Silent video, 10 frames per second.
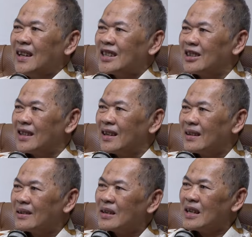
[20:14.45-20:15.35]

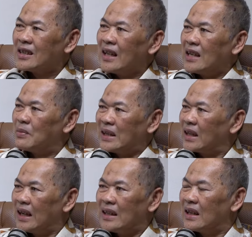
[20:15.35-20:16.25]
So that's
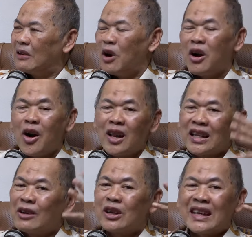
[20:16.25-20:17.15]
basically all
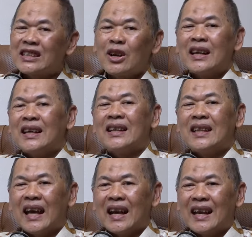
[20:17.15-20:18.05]
theory is already
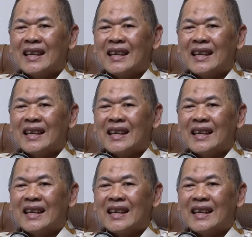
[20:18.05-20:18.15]
there.